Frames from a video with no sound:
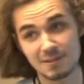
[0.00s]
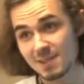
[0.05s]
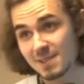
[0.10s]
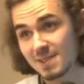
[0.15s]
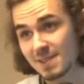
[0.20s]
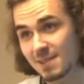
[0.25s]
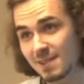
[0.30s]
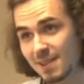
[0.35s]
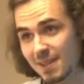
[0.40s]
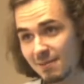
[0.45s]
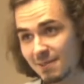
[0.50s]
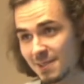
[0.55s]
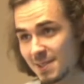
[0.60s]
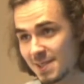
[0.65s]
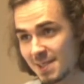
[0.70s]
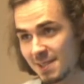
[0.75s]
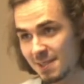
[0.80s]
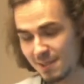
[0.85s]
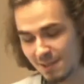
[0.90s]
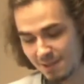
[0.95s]
this lovely
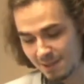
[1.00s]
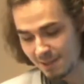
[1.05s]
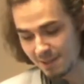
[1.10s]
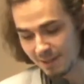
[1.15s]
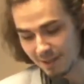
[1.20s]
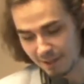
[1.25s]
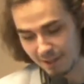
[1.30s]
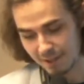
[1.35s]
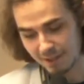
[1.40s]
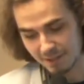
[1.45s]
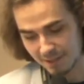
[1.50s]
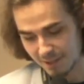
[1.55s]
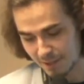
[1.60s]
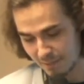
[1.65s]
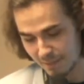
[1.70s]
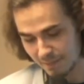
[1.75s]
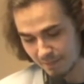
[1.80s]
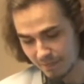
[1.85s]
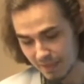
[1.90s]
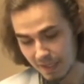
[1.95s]
city,
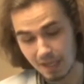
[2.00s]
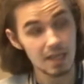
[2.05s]
Arnhem.